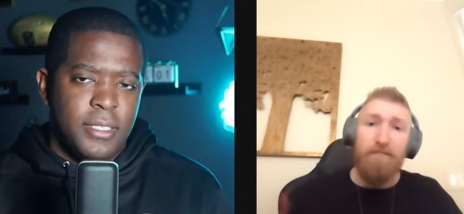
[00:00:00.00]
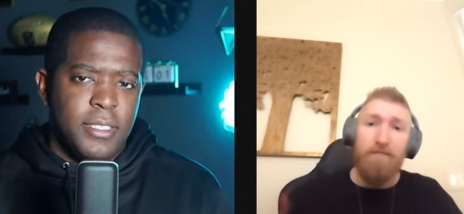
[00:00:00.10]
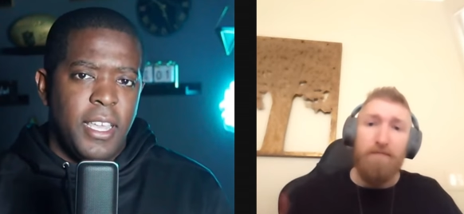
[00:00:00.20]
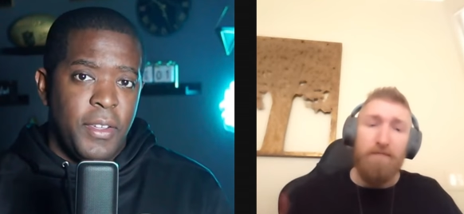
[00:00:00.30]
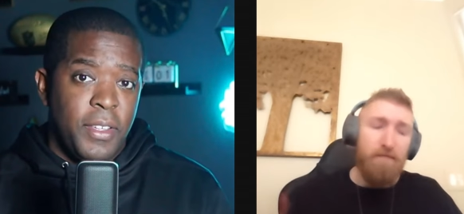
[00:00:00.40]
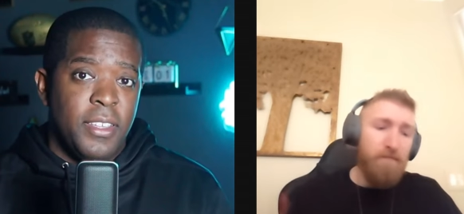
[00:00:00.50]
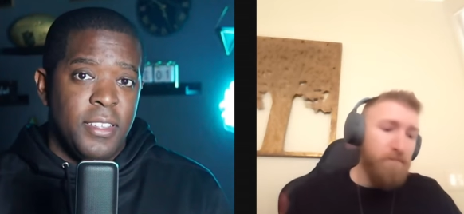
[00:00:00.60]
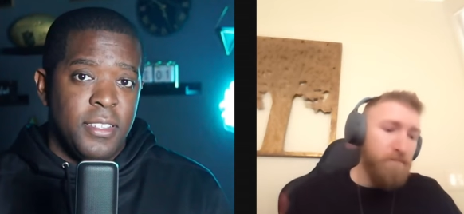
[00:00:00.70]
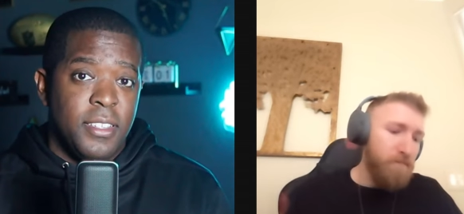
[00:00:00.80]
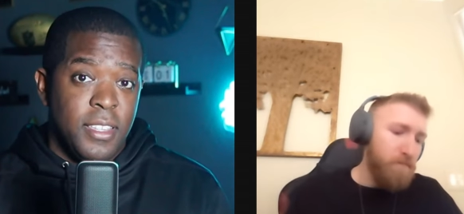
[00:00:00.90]
Speaker 1: scary
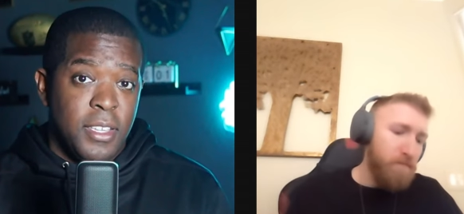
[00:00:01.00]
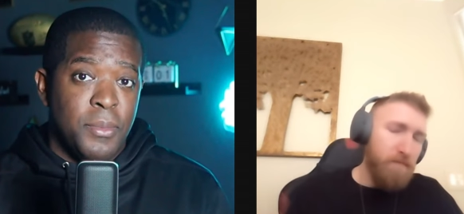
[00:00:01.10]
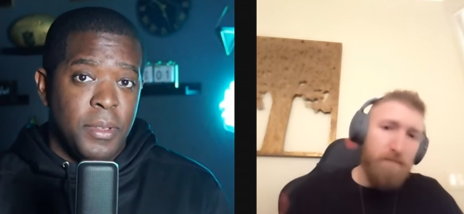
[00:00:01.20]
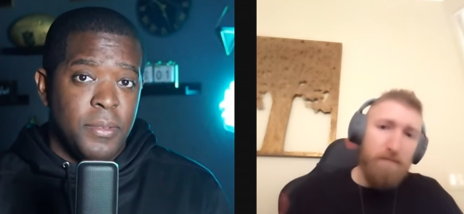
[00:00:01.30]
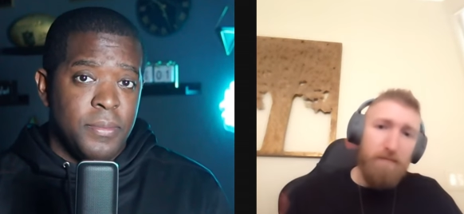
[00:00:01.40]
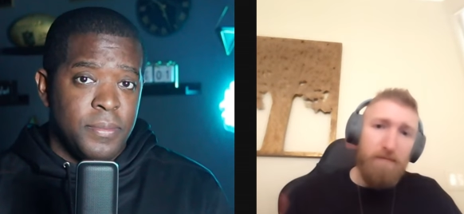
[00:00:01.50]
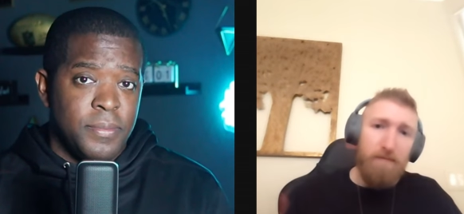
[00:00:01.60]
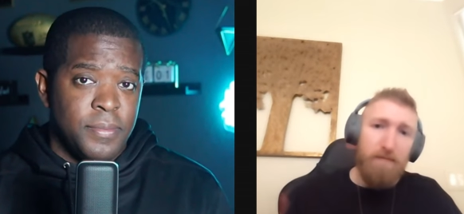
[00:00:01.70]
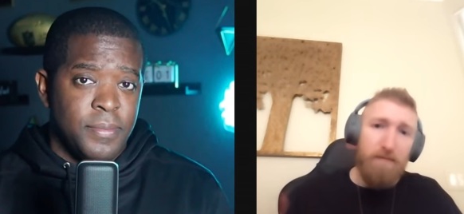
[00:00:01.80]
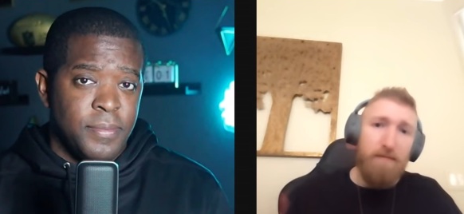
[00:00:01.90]
to think about.
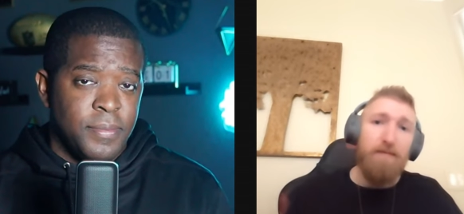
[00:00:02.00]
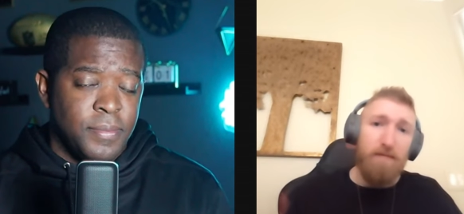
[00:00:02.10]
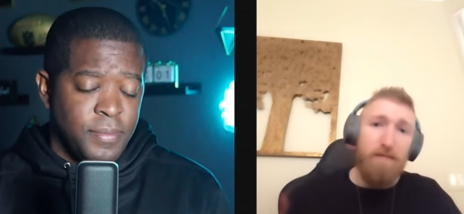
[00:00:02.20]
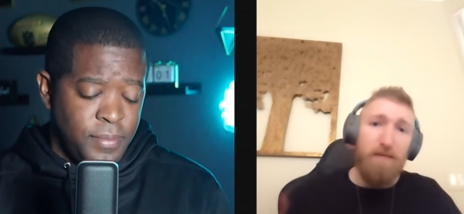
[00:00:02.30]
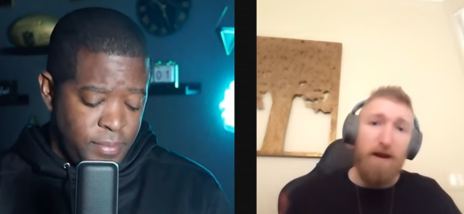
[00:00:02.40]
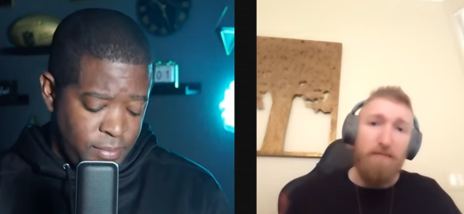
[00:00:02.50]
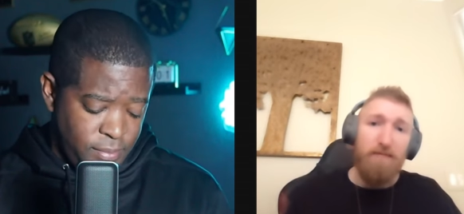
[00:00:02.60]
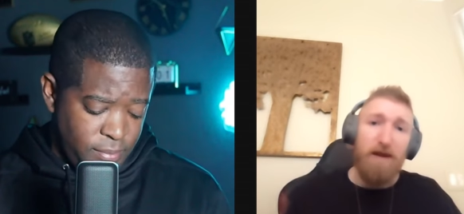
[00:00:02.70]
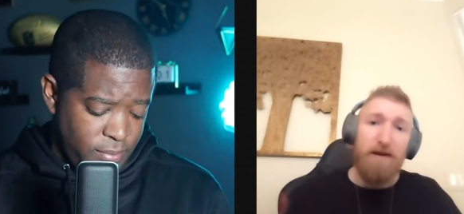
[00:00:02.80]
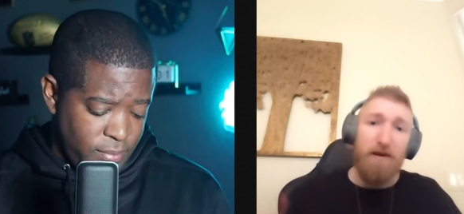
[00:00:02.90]
Speaker 2: Yeah,
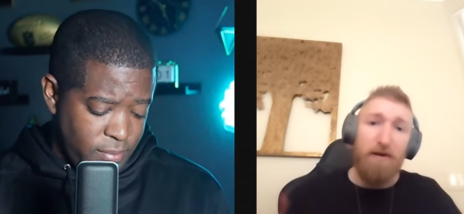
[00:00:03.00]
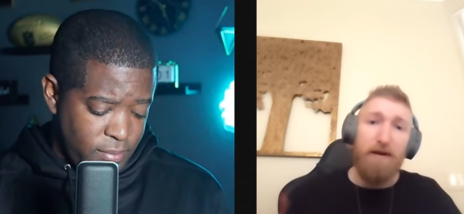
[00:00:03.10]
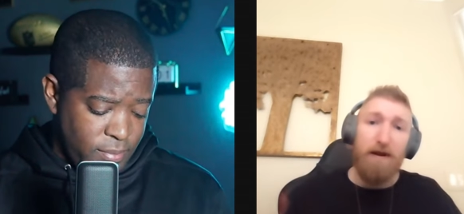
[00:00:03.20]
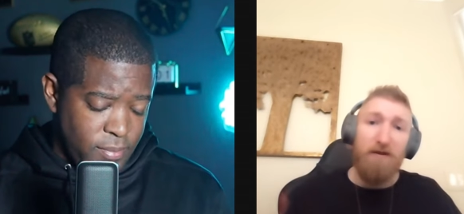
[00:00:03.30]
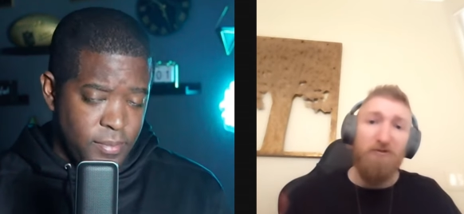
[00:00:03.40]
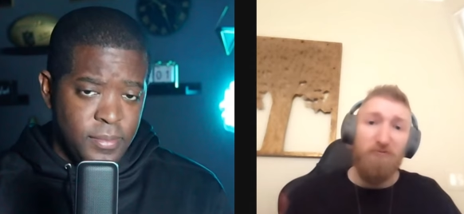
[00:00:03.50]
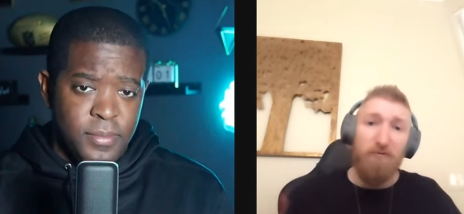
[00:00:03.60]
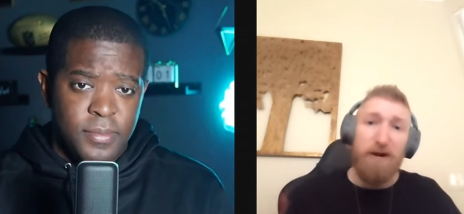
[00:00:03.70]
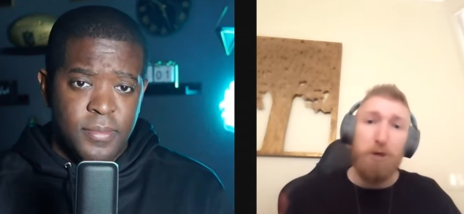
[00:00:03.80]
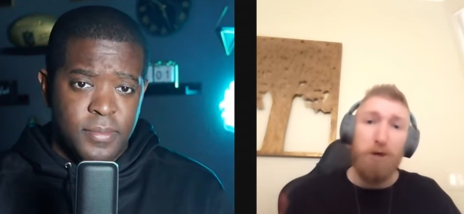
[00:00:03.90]
then you're gonna
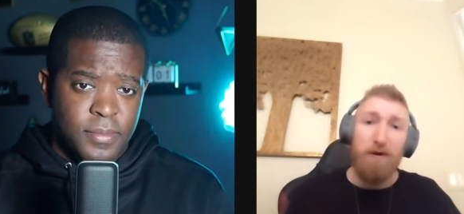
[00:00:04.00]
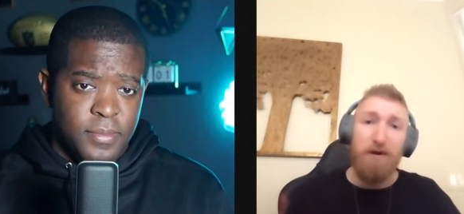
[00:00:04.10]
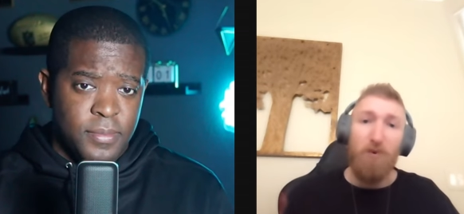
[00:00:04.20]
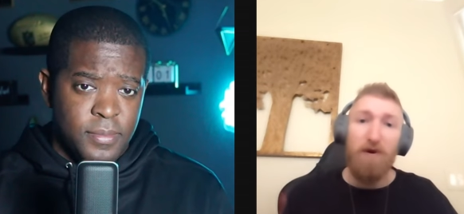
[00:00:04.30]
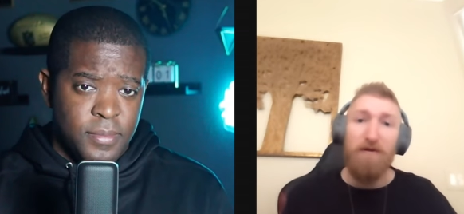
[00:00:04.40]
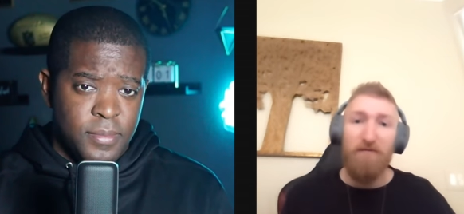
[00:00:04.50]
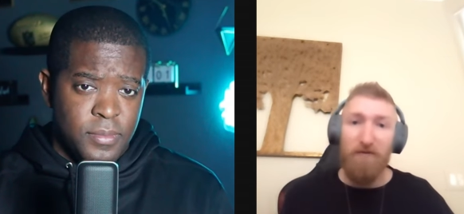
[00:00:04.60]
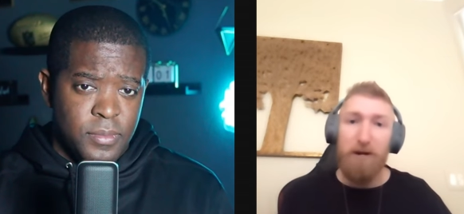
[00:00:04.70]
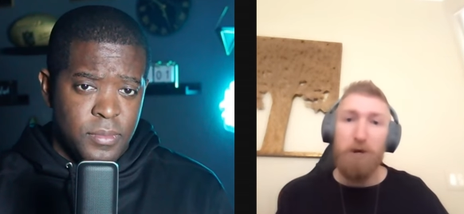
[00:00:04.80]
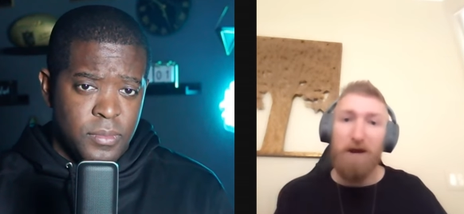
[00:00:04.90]
crush your
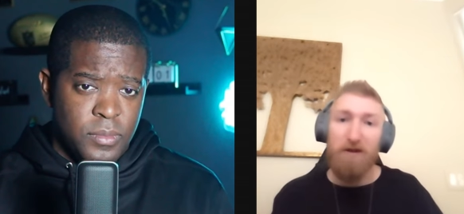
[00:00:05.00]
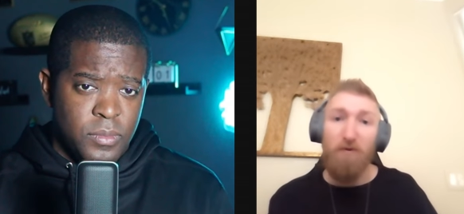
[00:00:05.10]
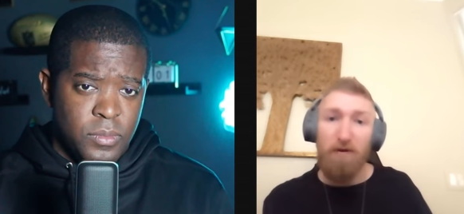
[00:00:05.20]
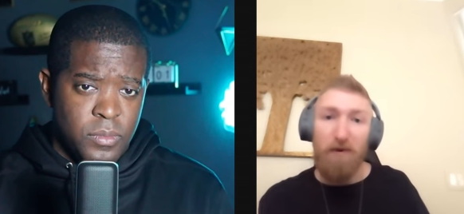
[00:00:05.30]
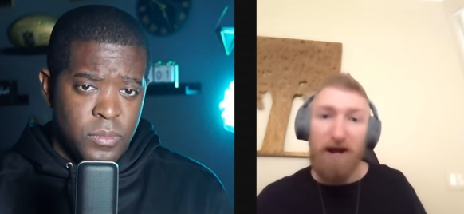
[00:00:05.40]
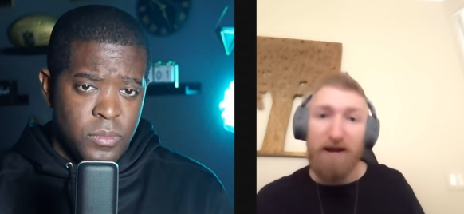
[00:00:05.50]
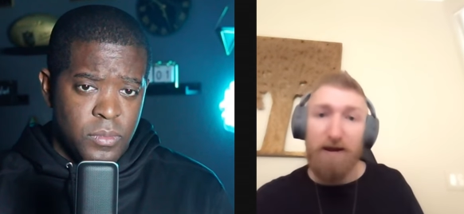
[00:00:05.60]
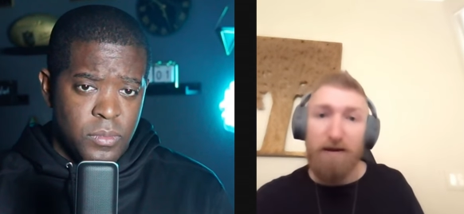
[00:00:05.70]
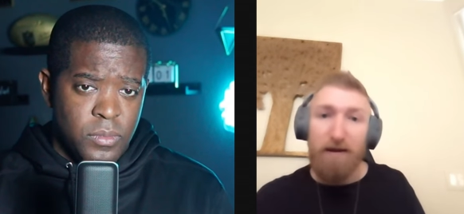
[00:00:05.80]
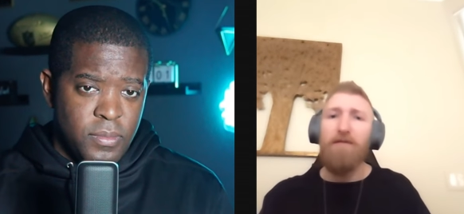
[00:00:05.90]
franchise quarterback.
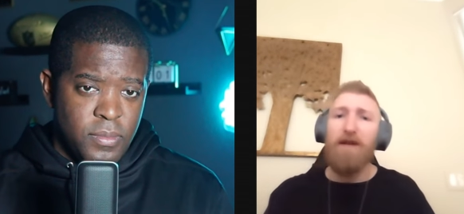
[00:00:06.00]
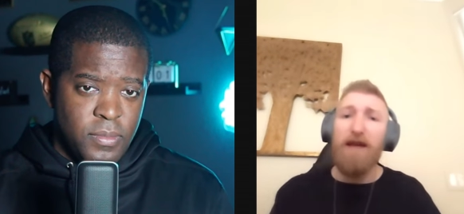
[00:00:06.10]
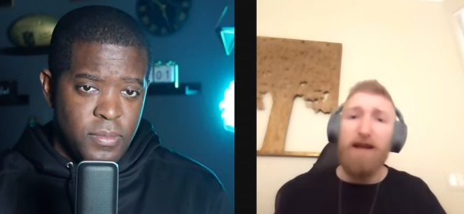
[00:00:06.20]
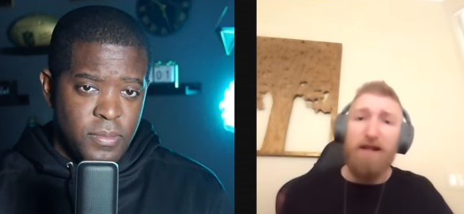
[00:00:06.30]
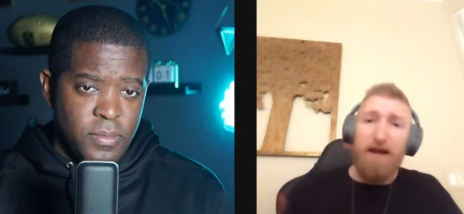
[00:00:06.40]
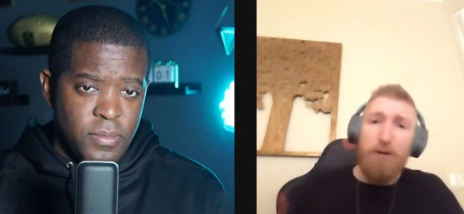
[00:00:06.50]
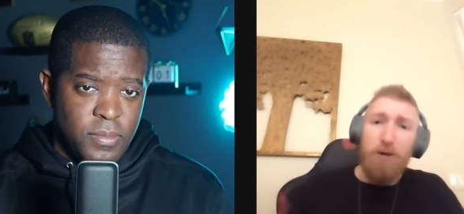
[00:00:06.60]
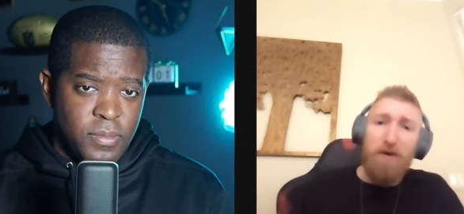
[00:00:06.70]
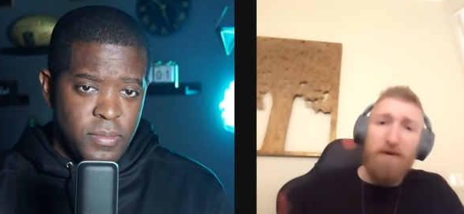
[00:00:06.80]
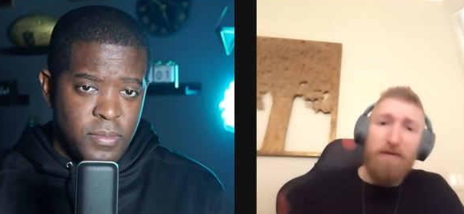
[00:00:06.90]
If he gets
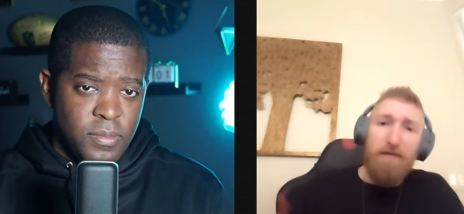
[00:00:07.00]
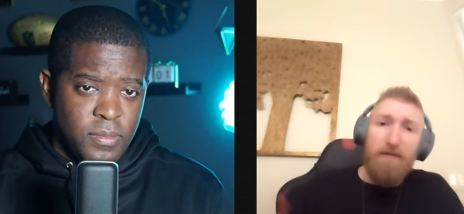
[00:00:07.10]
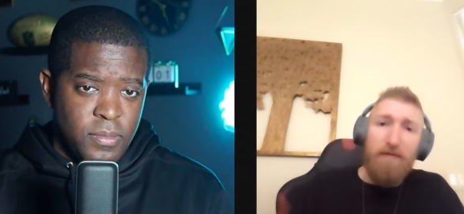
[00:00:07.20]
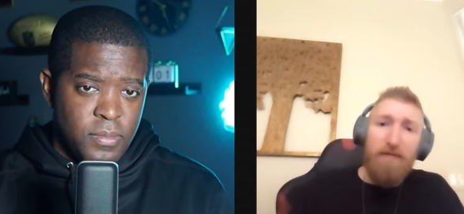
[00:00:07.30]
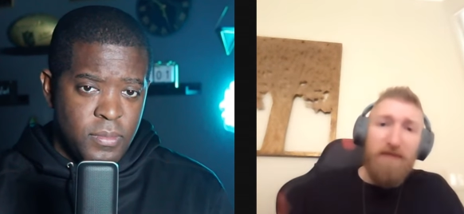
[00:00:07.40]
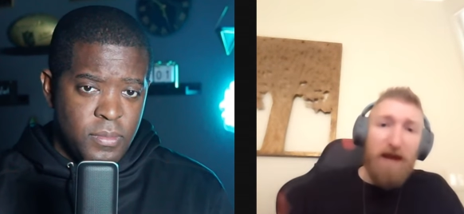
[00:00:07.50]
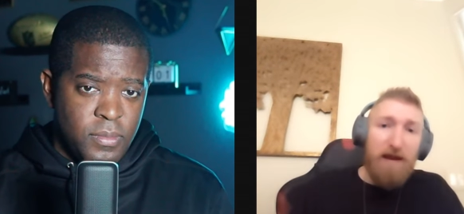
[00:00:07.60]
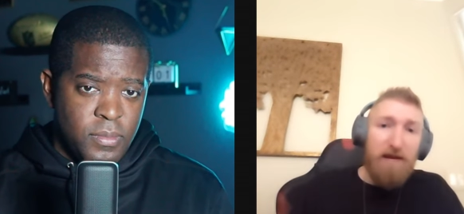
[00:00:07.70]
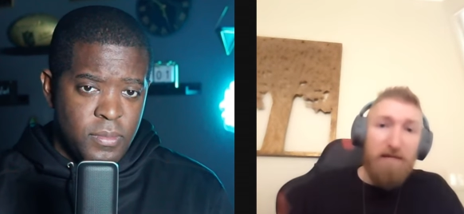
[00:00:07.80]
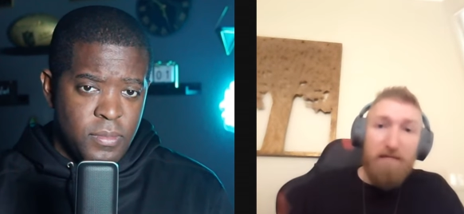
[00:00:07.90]
injured,
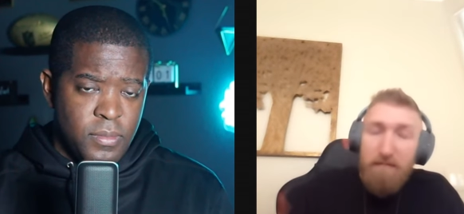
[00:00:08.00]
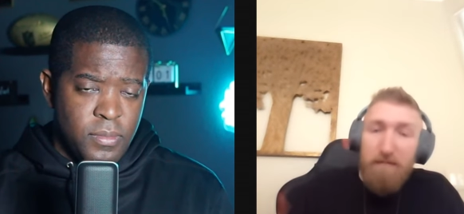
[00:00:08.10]
then